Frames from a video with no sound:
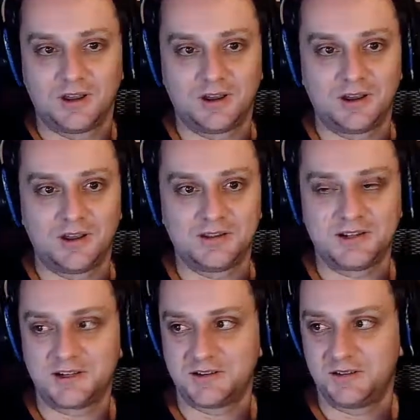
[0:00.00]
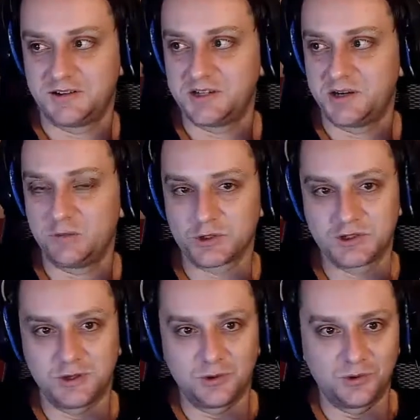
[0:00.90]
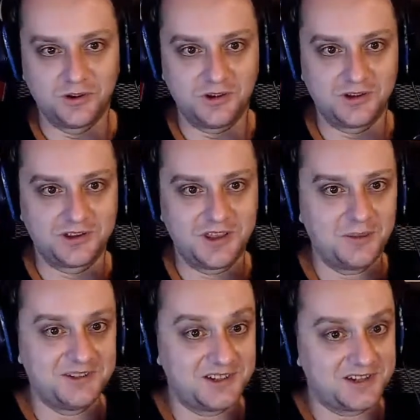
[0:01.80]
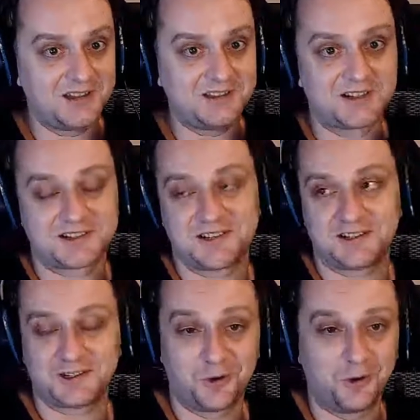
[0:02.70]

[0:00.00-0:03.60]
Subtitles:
There was no game designers at